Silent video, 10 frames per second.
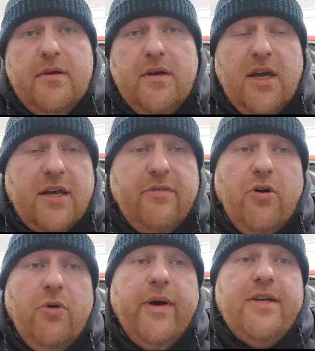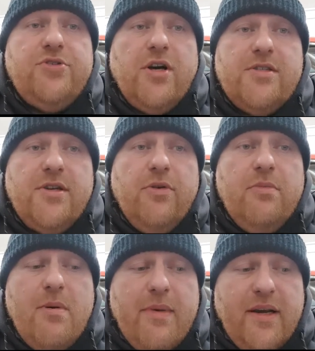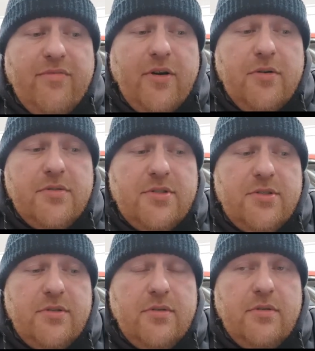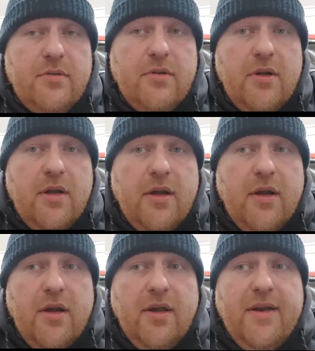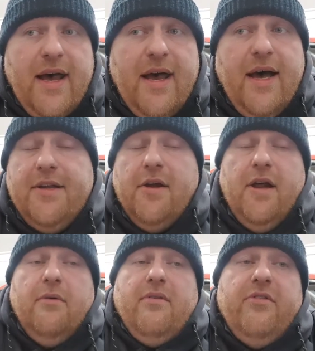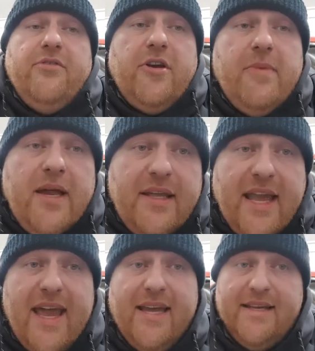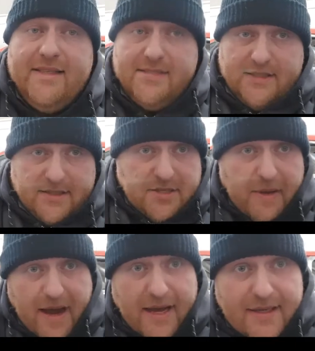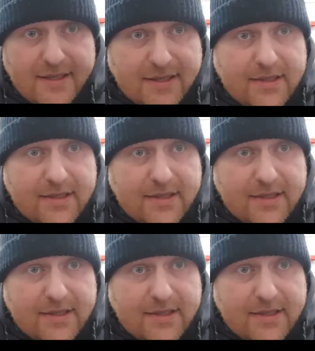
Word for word: like I've always tried to do on my manifolds. Now, I don't know whether there's going to be any gains to be had